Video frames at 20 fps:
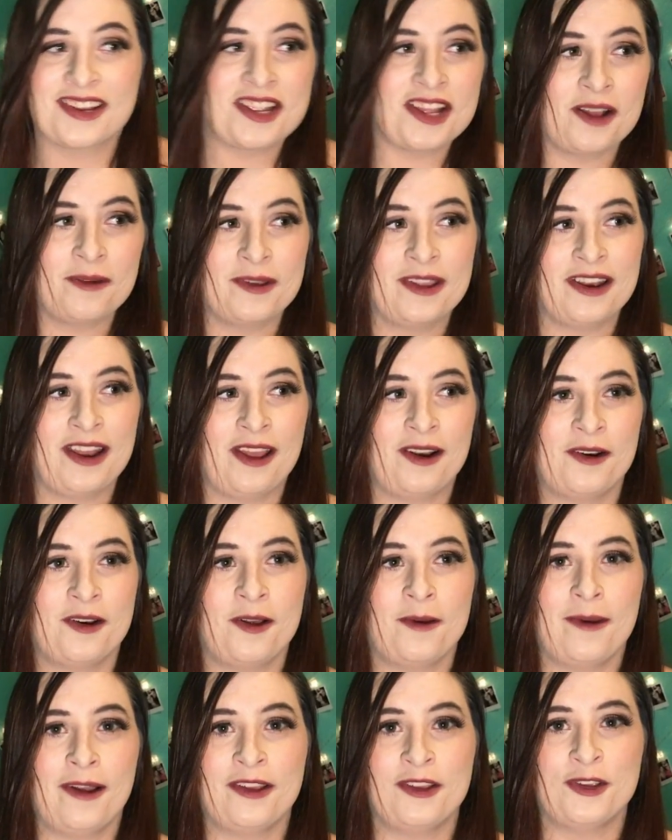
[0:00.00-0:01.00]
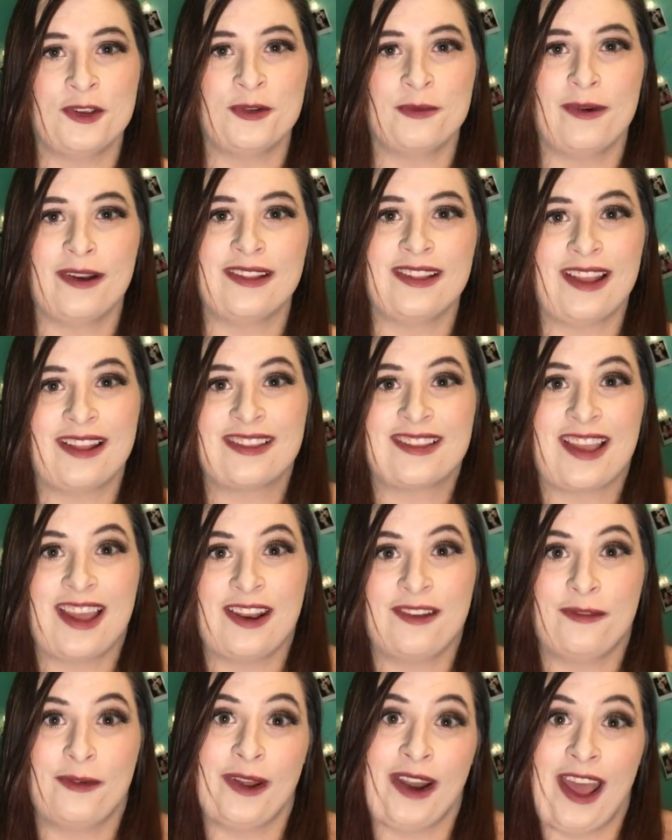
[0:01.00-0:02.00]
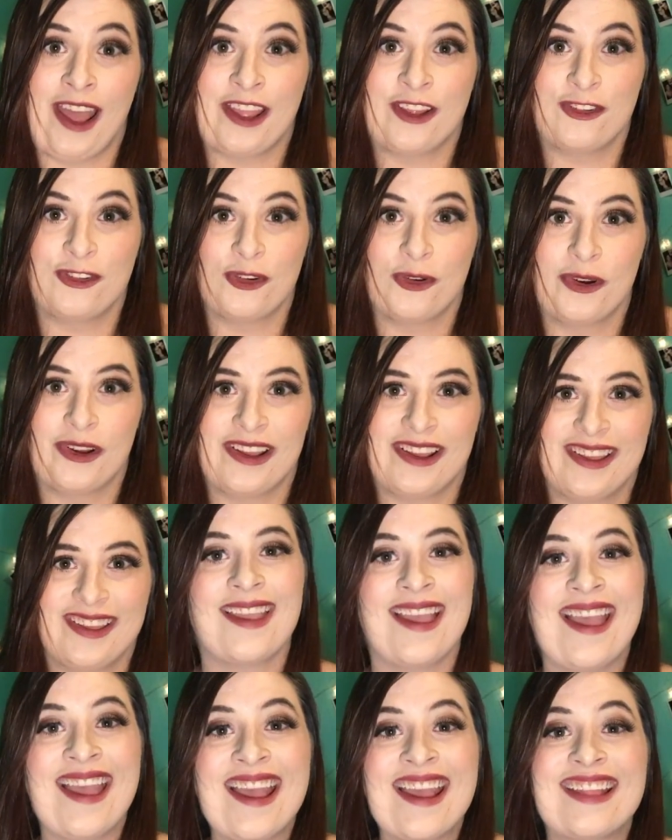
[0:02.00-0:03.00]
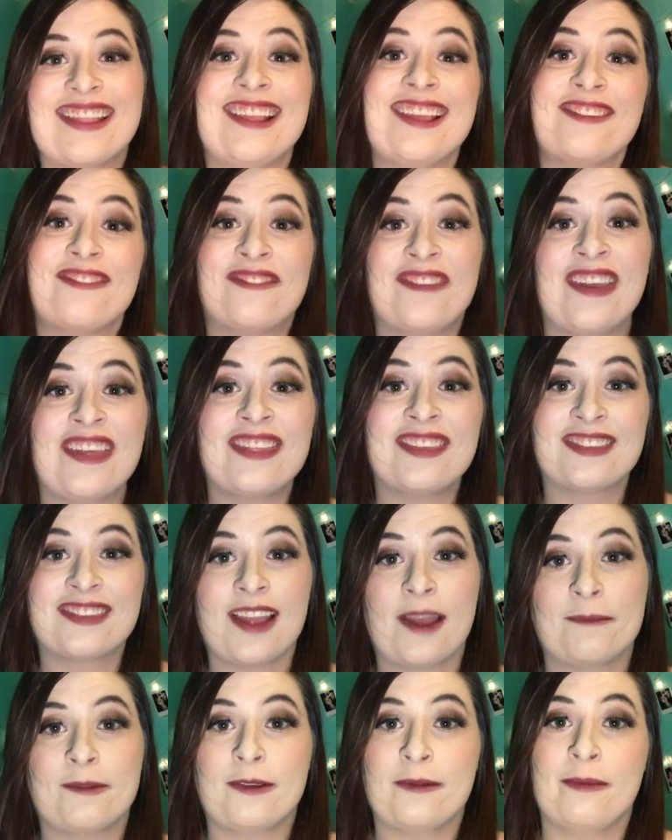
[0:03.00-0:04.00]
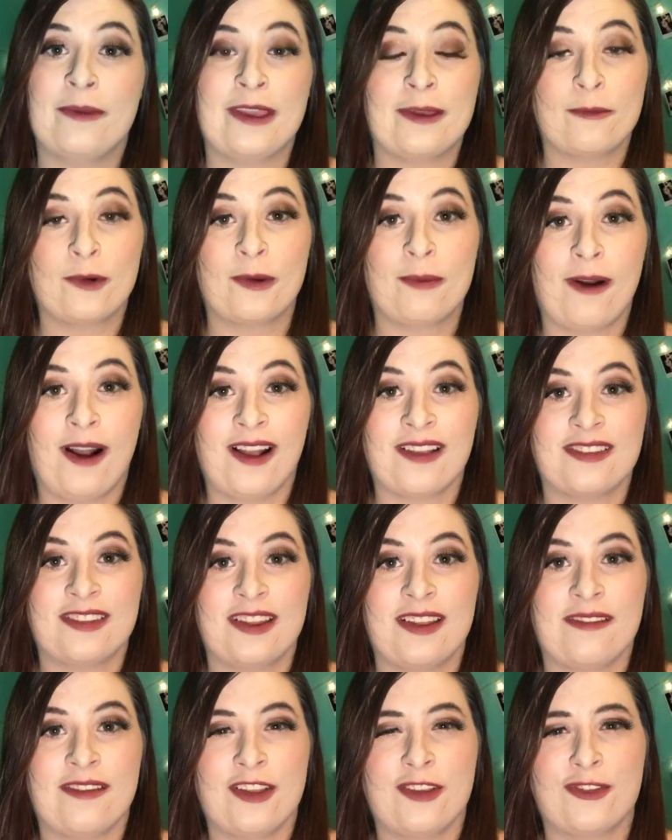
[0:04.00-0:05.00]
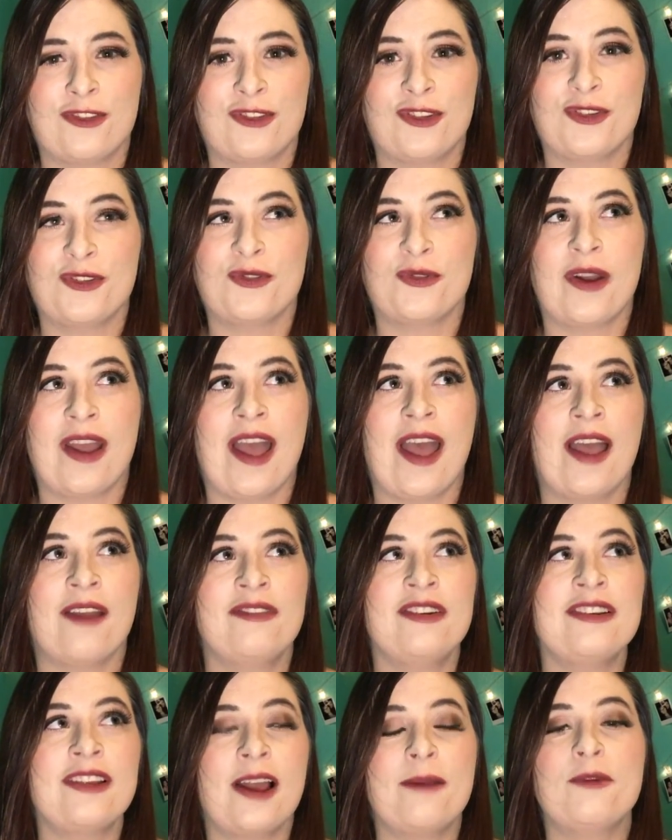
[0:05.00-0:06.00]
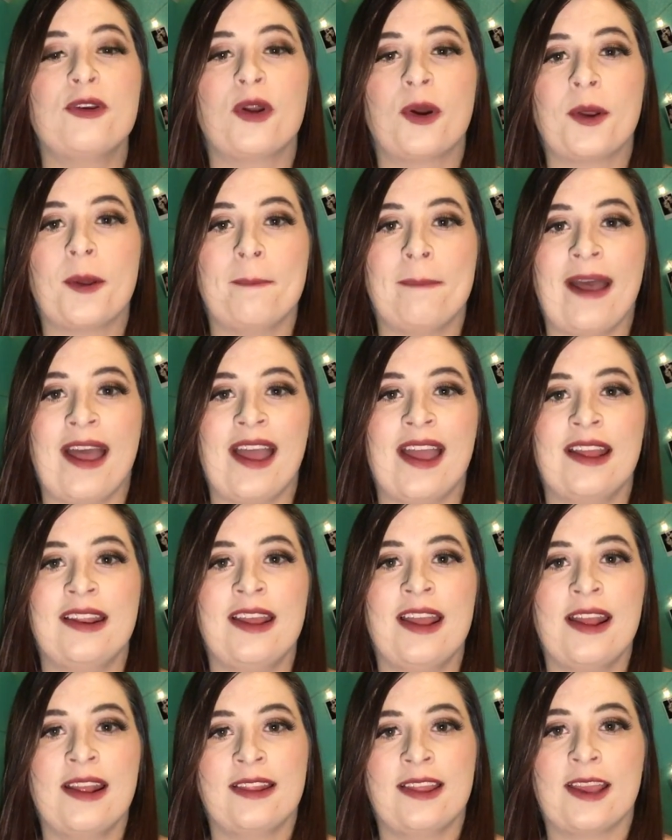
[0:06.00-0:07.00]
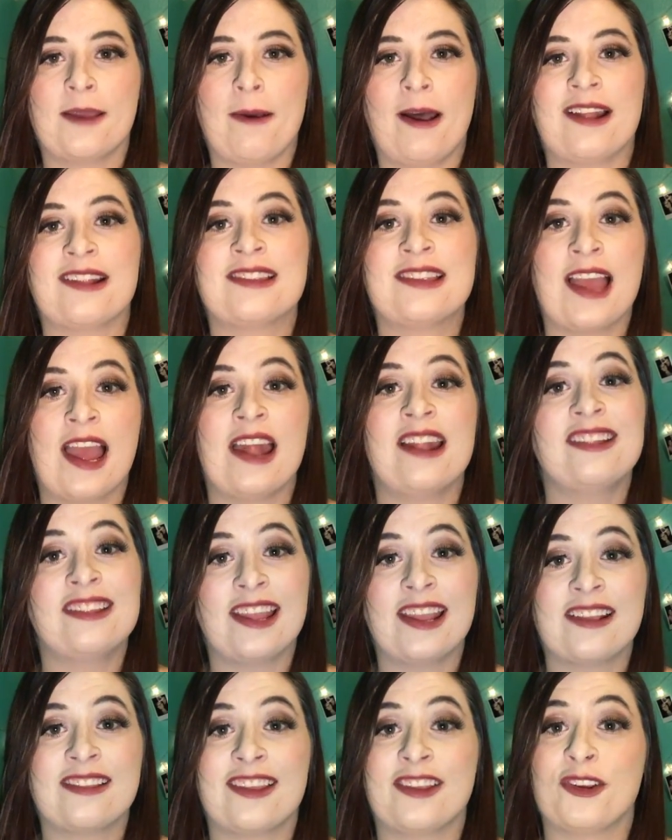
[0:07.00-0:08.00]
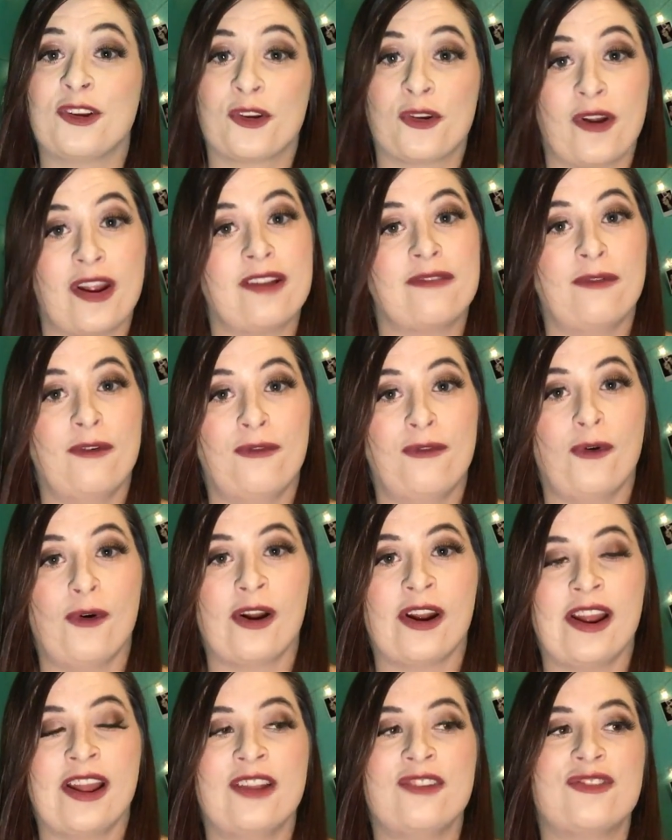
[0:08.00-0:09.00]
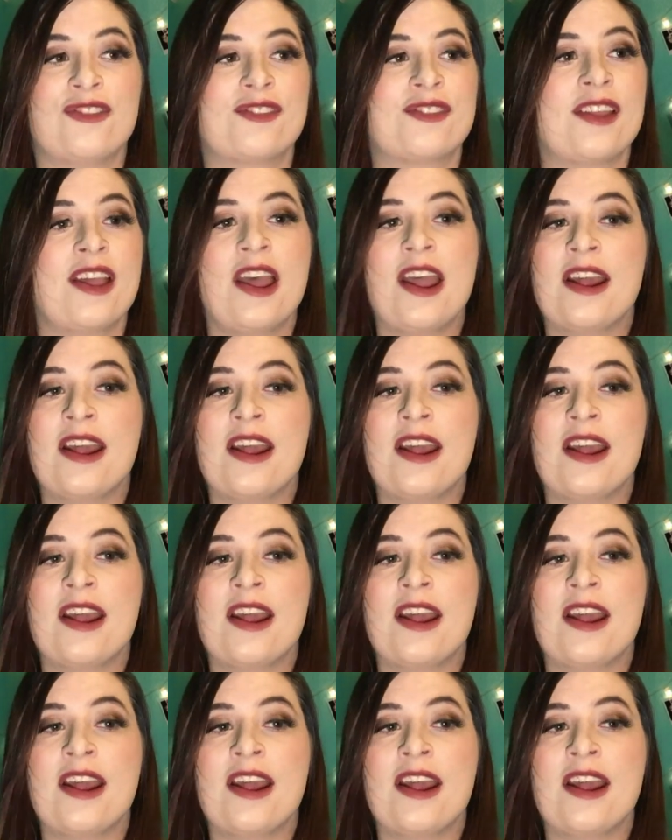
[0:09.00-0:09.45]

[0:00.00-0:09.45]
I mean, I don't know about you, but that's kind of what I enjoy. The fifth step to being more positive is to, every time you go to bed, think about 10 things that you're grateful for, and just